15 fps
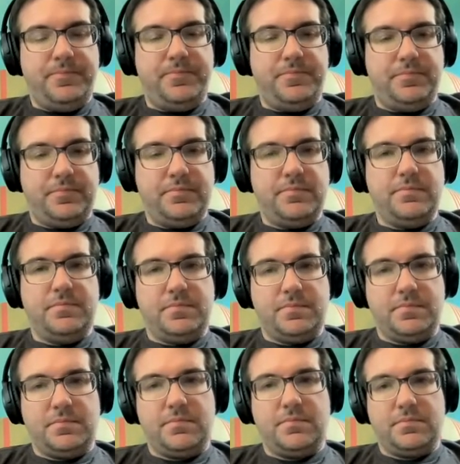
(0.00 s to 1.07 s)

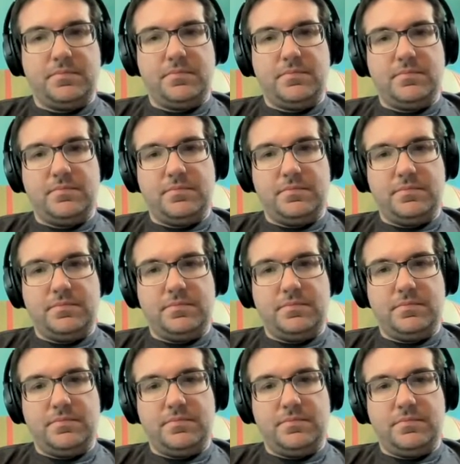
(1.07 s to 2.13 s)

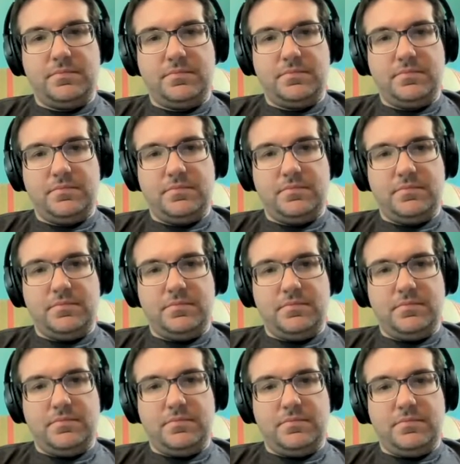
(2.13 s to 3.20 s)

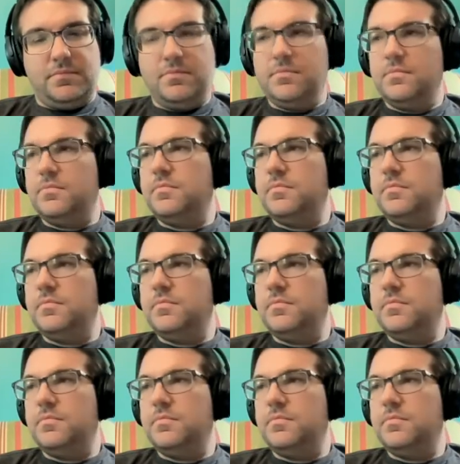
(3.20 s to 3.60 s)
This person isn't speaking.